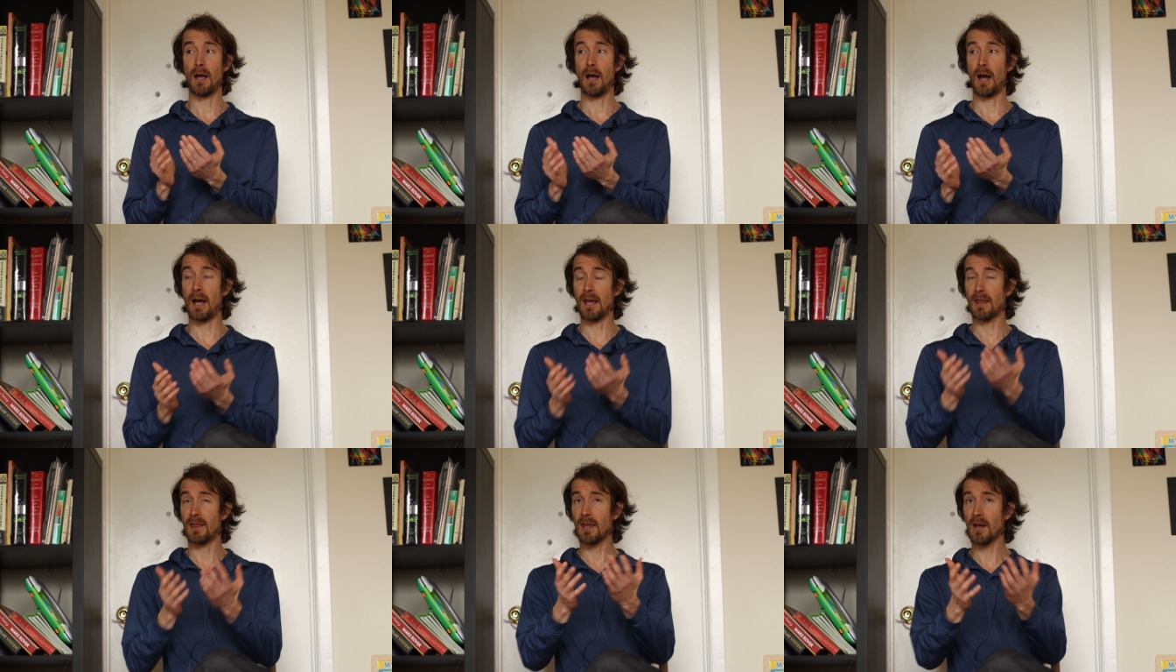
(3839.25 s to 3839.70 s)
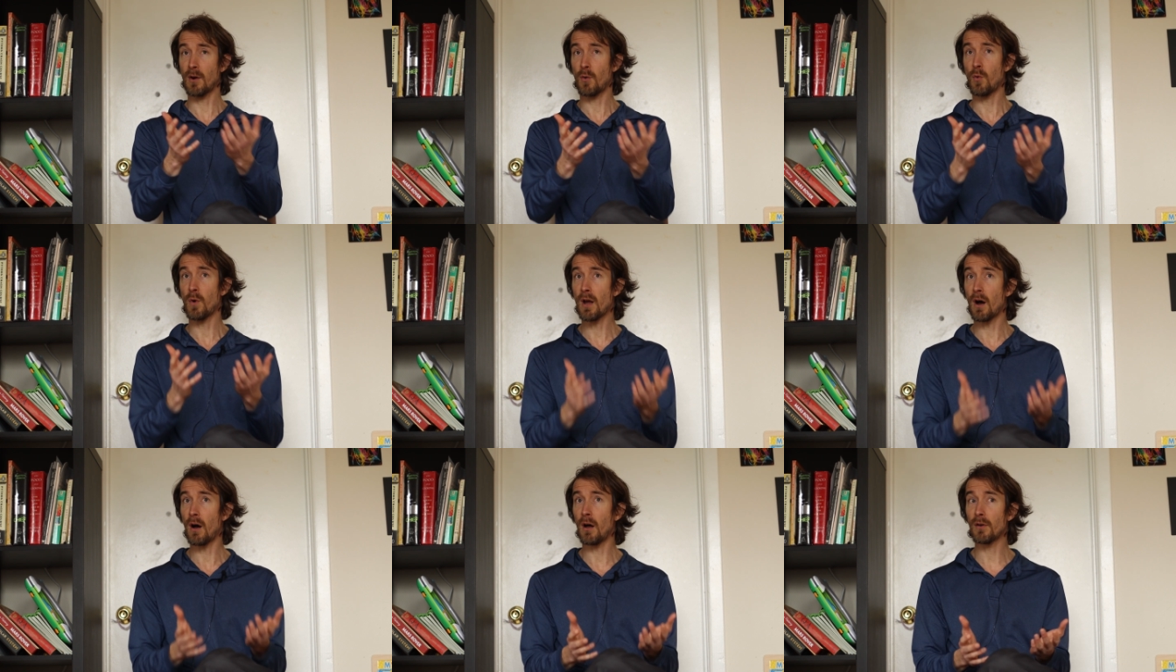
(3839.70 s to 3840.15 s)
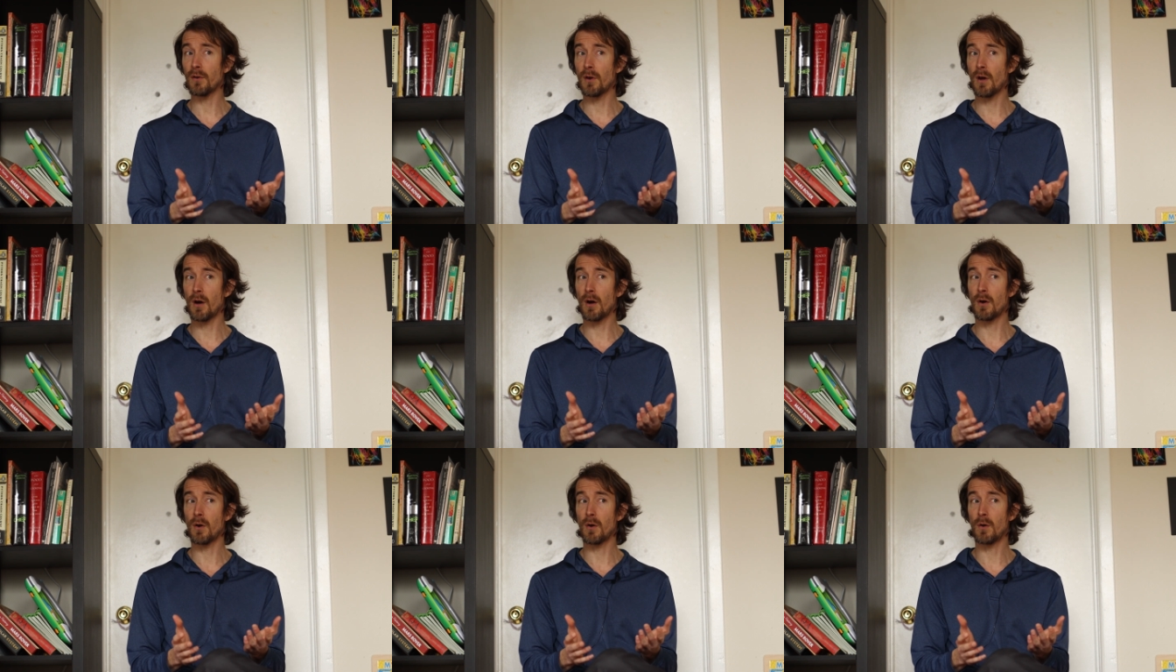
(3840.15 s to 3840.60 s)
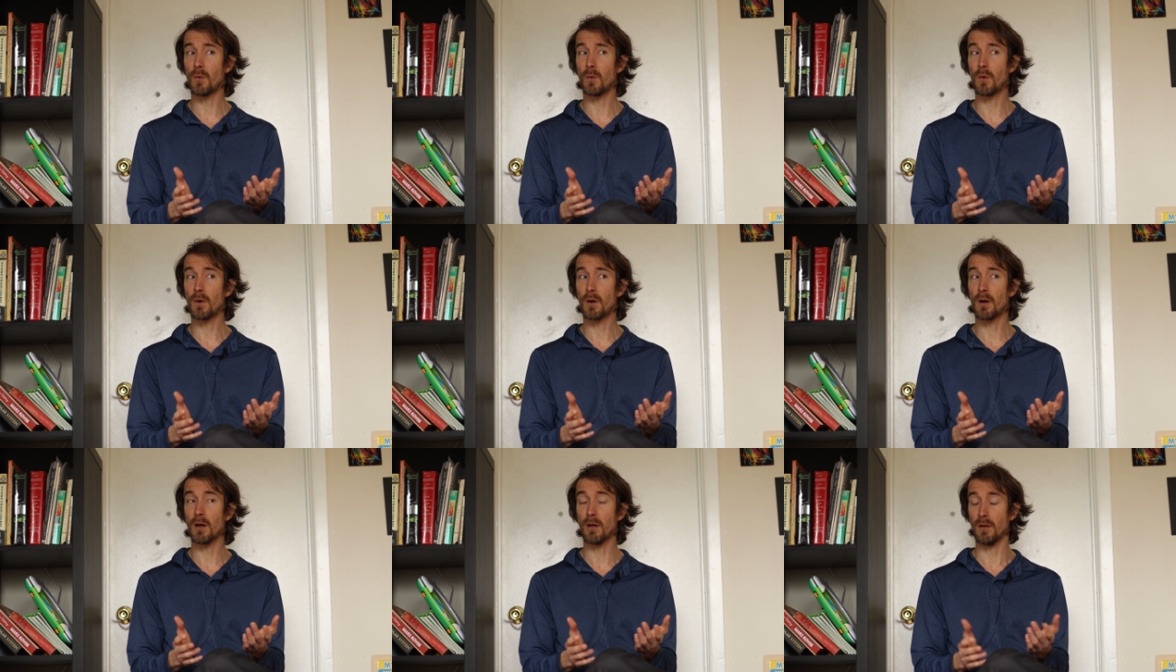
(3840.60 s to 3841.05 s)
I think we all
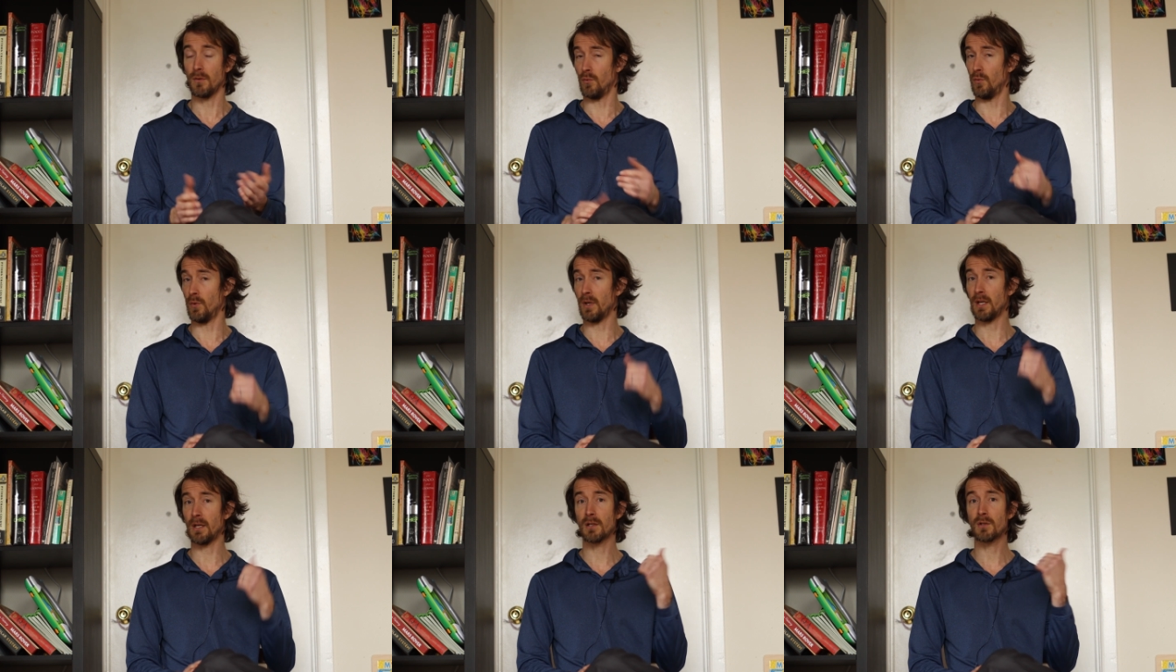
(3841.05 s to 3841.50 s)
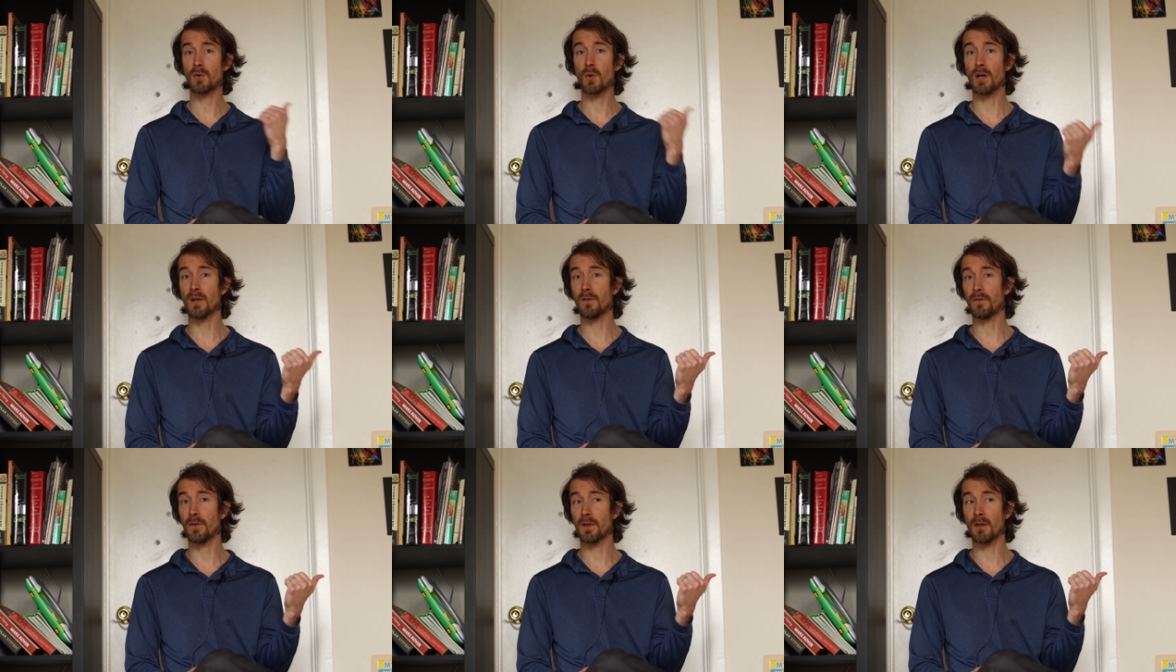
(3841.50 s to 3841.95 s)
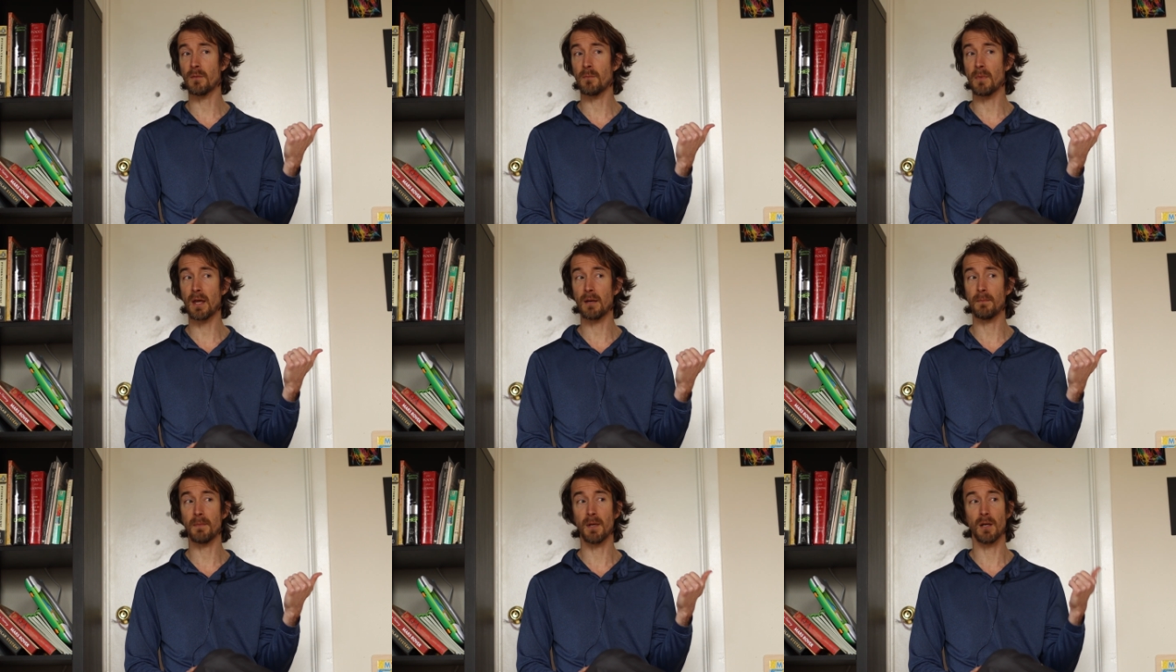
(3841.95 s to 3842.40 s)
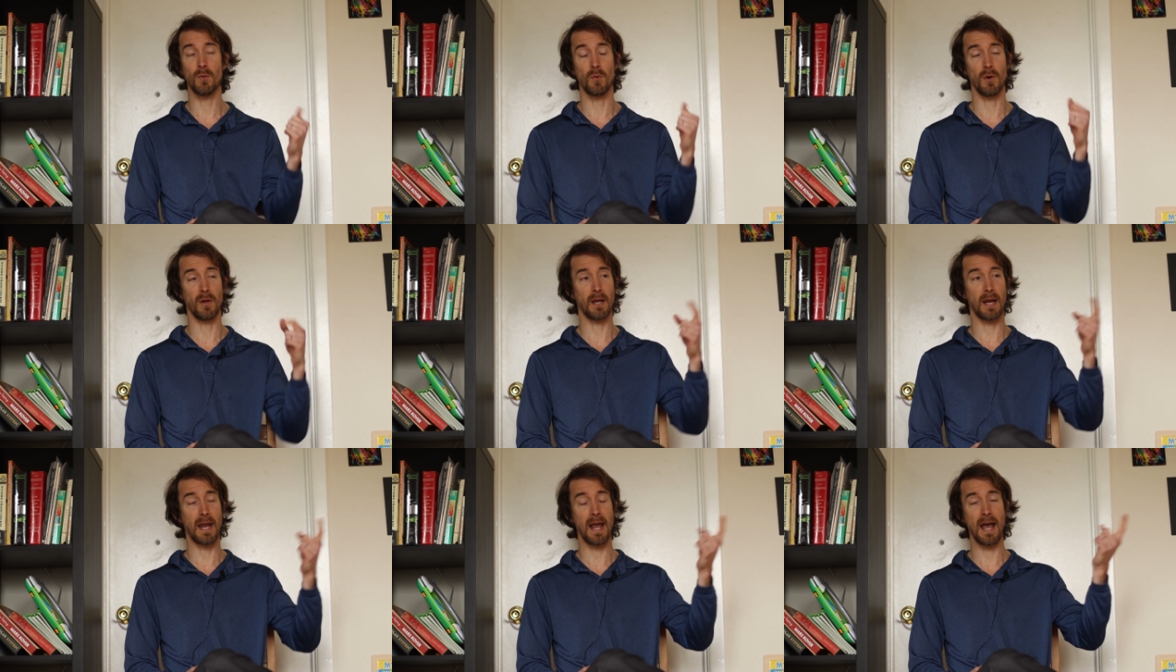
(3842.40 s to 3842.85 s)
know, read the 25th Amendment,
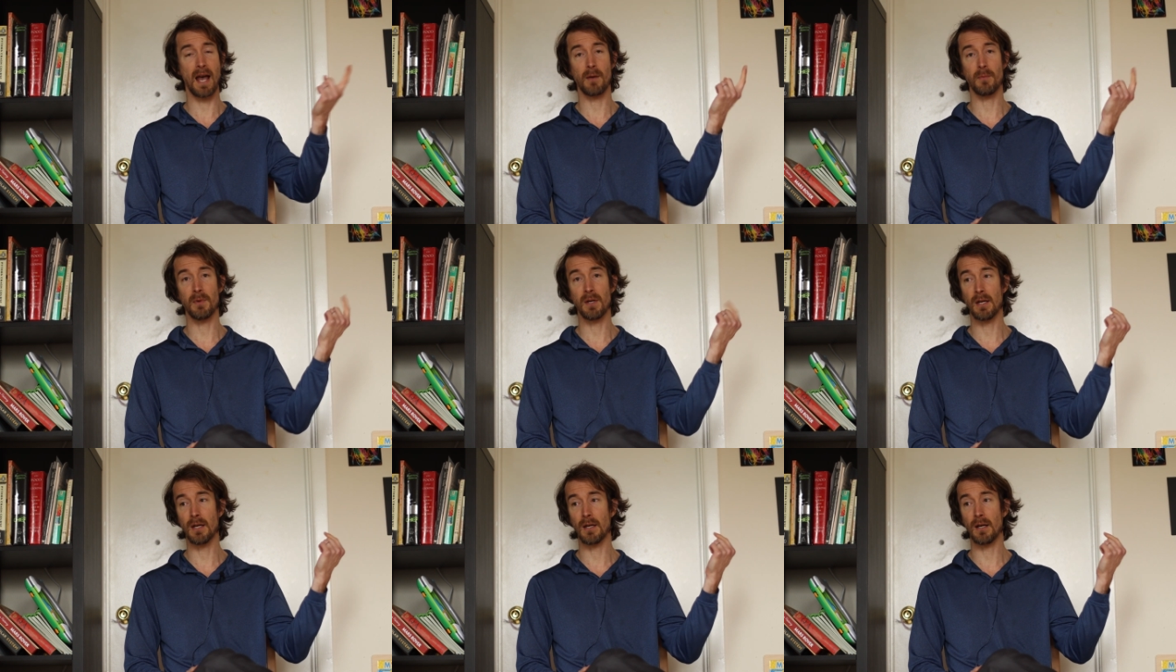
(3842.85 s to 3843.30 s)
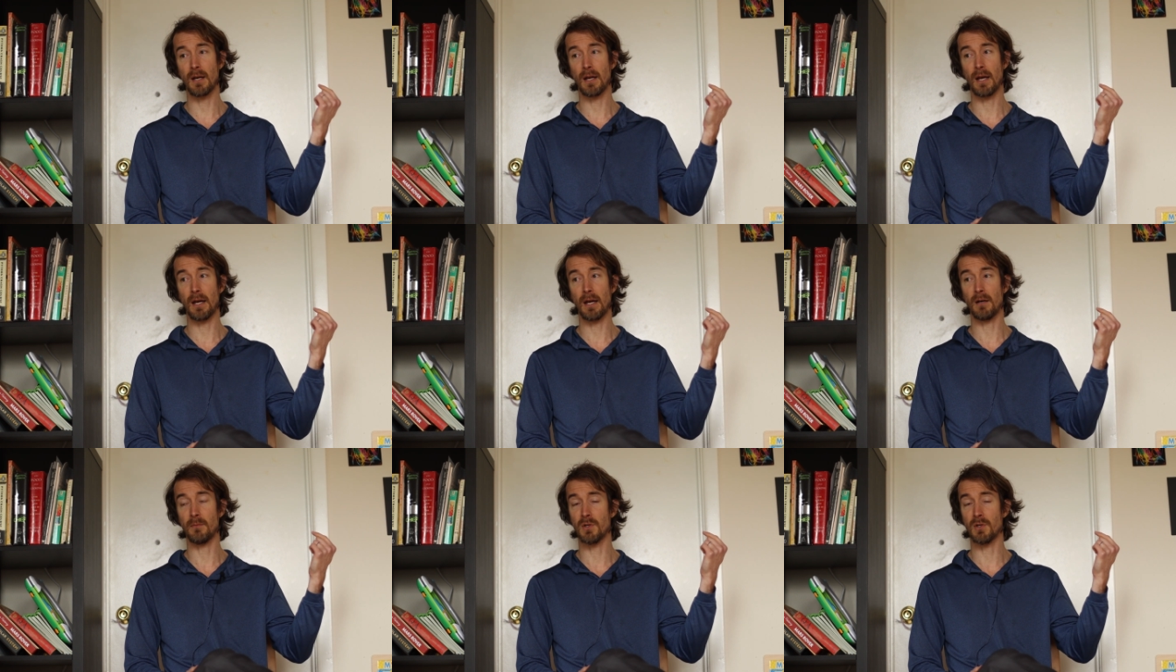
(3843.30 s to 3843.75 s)
where the cabinet and a